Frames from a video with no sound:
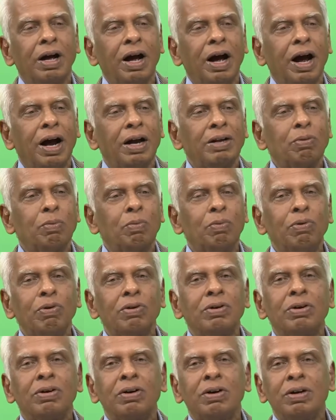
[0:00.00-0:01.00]
And the poor
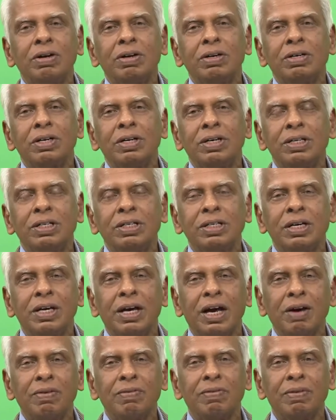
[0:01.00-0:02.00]
girl, she
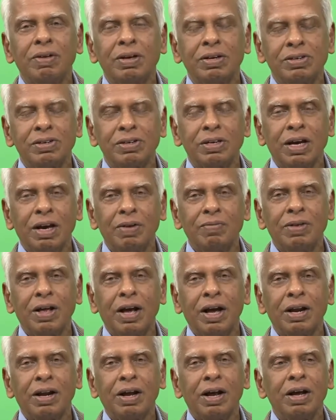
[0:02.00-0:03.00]
came
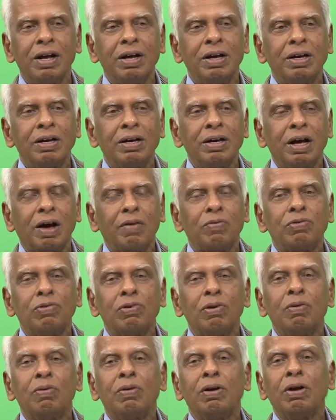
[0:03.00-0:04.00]
there
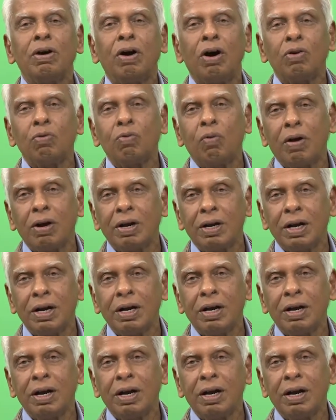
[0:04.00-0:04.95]
absolutely unwanted.